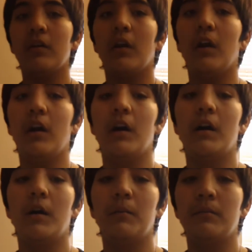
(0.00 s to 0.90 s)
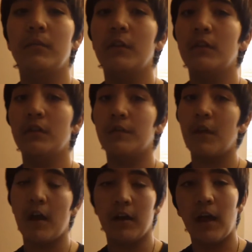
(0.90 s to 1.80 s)
Um, if
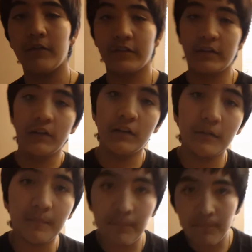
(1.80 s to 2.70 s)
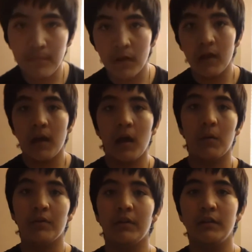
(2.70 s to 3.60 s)
y'all haven't seen it, I'll
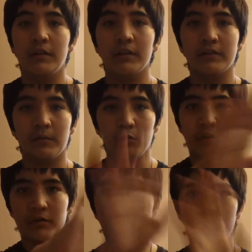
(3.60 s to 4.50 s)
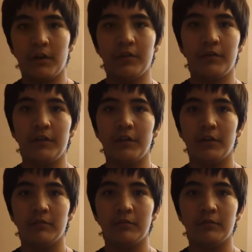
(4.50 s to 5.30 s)
put a link somewhere in the video,